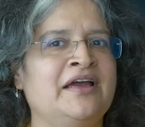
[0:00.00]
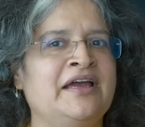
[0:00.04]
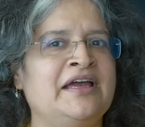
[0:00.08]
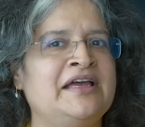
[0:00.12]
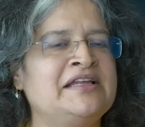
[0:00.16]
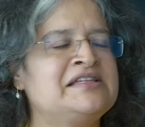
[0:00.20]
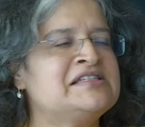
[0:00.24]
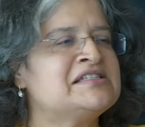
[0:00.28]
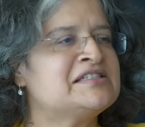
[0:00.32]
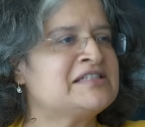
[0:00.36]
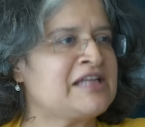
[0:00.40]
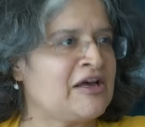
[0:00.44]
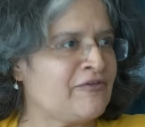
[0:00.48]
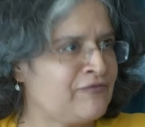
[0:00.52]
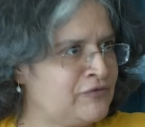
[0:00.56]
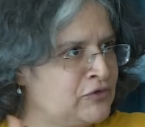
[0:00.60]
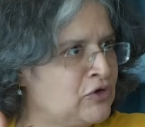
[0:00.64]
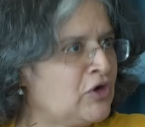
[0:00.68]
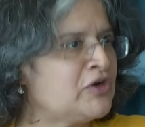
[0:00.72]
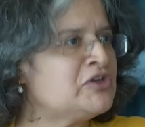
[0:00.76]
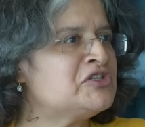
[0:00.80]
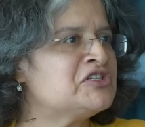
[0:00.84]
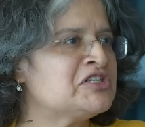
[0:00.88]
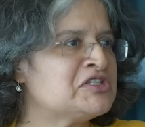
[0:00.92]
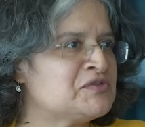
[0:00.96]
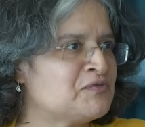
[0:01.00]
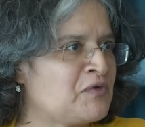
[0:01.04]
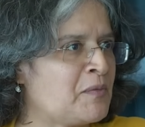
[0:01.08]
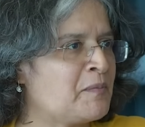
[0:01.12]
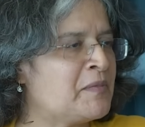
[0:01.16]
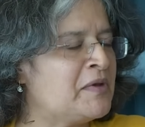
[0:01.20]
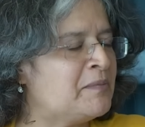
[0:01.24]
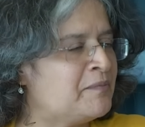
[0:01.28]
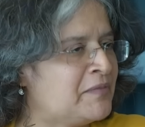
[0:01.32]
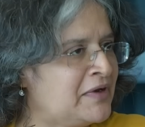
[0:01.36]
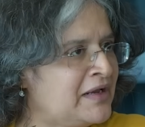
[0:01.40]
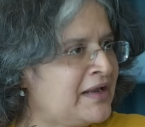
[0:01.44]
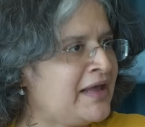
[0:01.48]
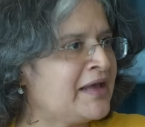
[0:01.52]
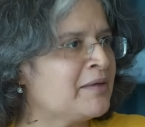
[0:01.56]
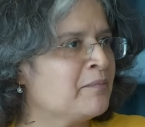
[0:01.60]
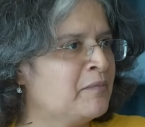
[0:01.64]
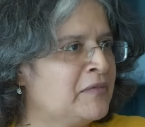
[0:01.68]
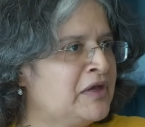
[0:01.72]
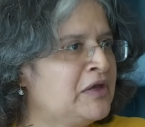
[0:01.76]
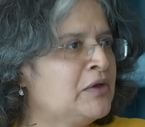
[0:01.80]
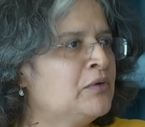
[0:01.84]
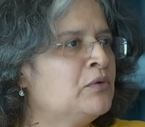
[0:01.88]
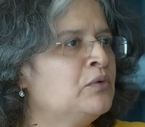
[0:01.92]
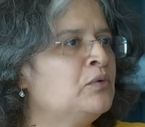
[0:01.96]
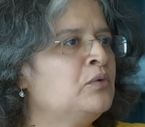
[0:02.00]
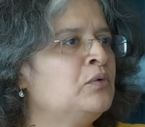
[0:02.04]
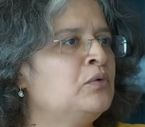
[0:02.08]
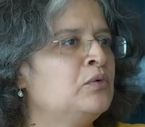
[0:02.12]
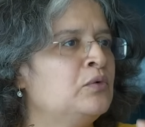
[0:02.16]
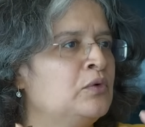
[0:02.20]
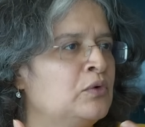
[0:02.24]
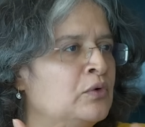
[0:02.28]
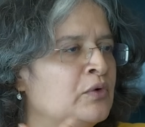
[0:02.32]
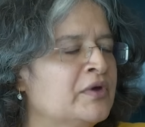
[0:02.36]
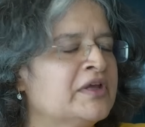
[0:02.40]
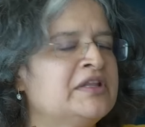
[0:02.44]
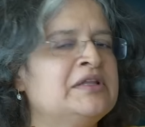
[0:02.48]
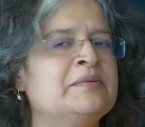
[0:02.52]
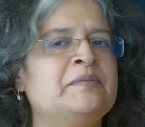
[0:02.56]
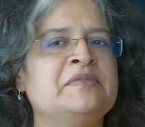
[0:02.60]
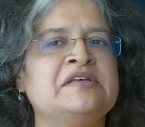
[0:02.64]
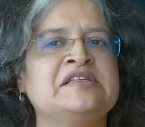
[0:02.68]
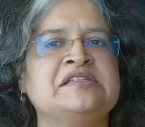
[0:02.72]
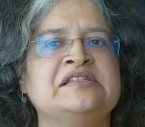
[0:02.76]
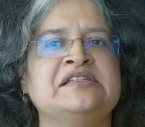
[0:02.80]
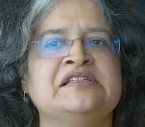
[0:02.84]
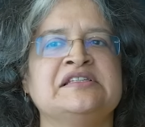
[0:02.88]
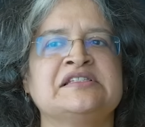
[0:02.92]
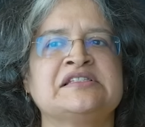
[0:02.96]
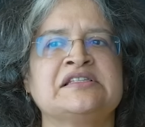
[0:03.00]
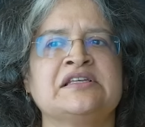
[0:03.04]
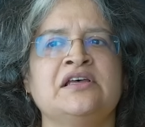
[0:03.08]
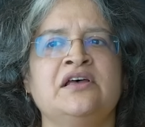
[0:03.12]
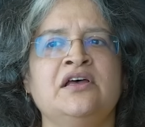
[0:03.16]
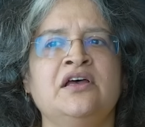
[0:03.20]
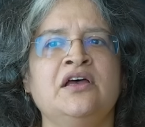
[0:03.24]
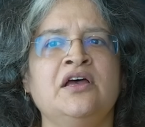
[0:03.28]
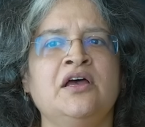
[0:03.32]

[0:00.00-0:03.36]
it's tough not just for people like me who look at the business,